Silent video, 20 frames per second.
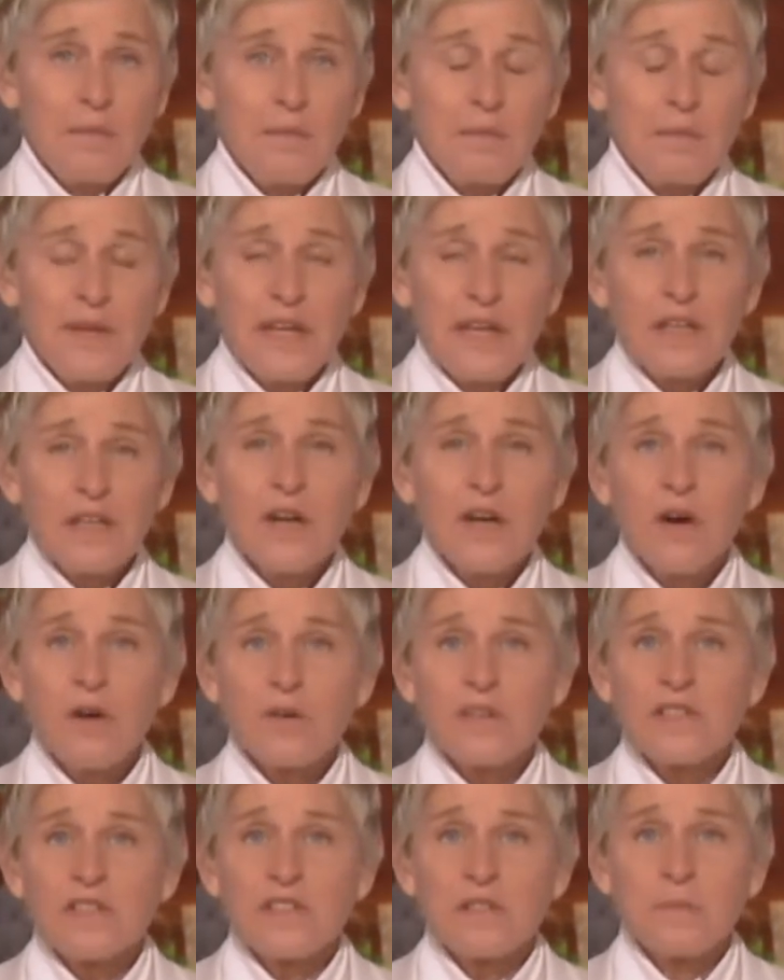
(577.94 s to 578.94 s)
Being
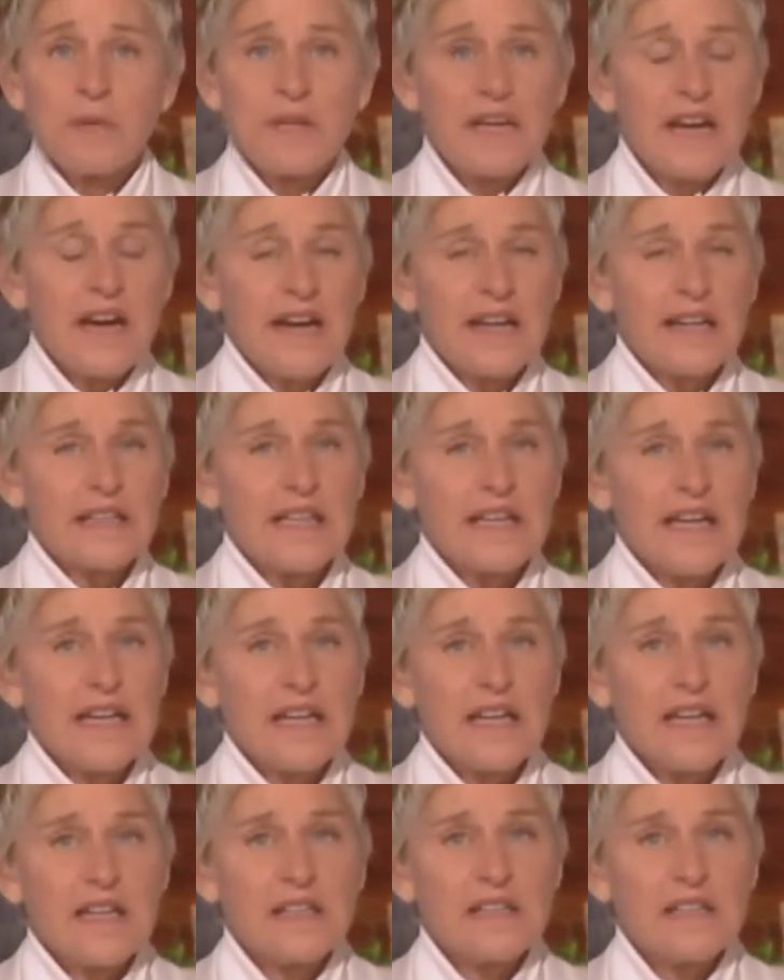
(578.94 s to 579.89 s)
known as the Be Kind lady